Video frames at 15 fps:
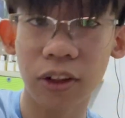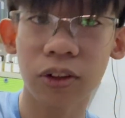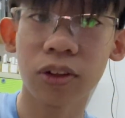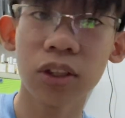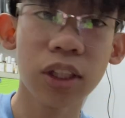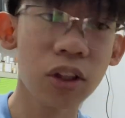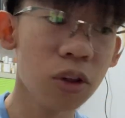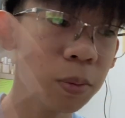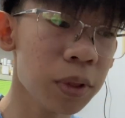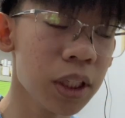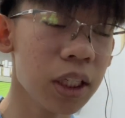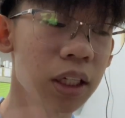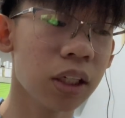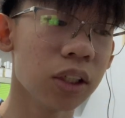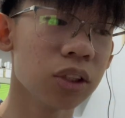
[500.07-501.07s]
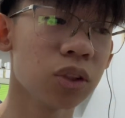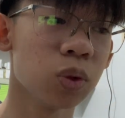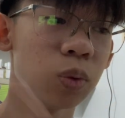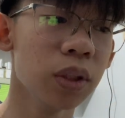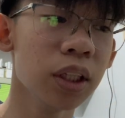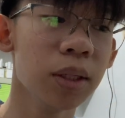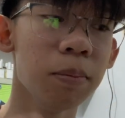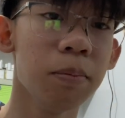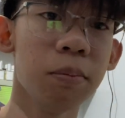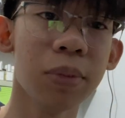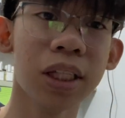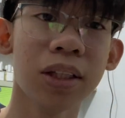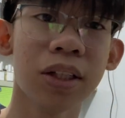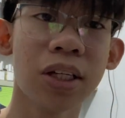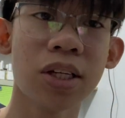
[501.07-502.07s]
on the opening, it's really
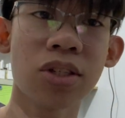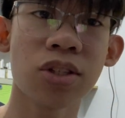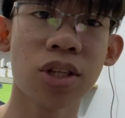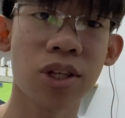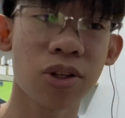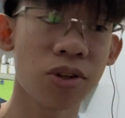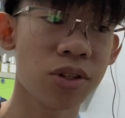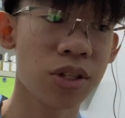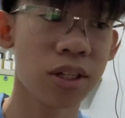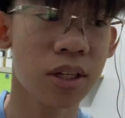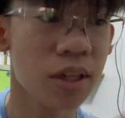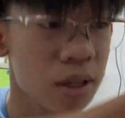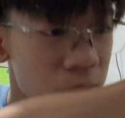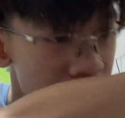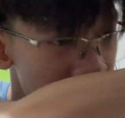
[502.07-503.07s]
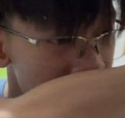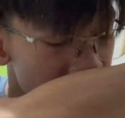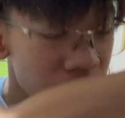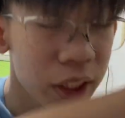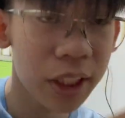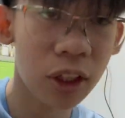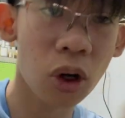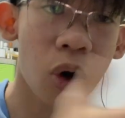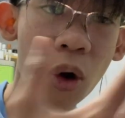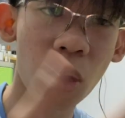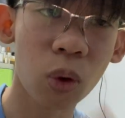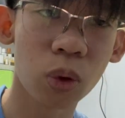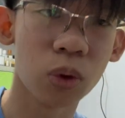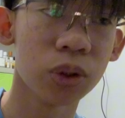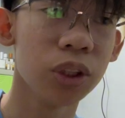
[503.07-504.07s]
minty, citrusy, really
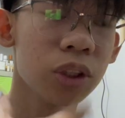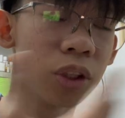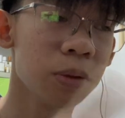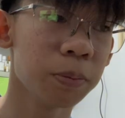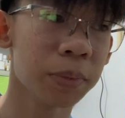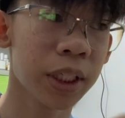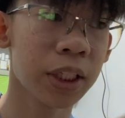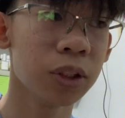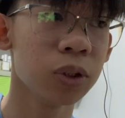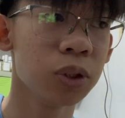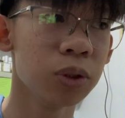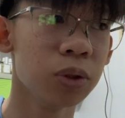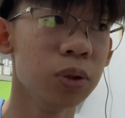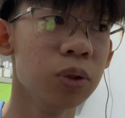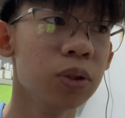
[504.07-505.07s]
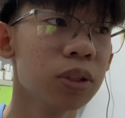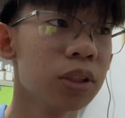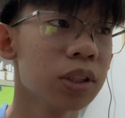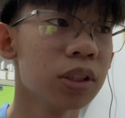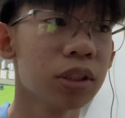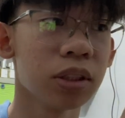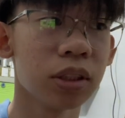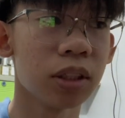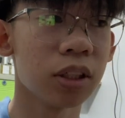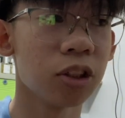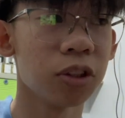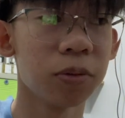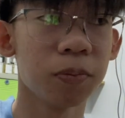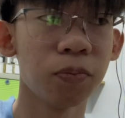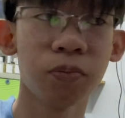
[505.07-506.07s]
cold compared to
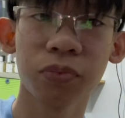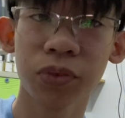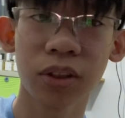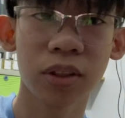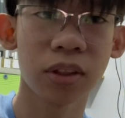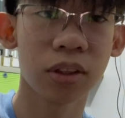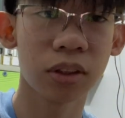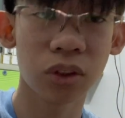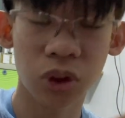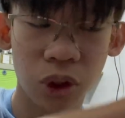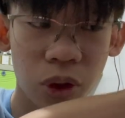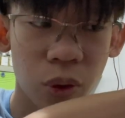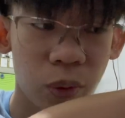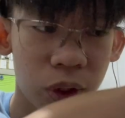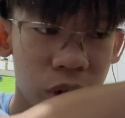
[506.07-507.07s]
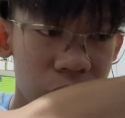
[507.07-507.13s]
Stronger With You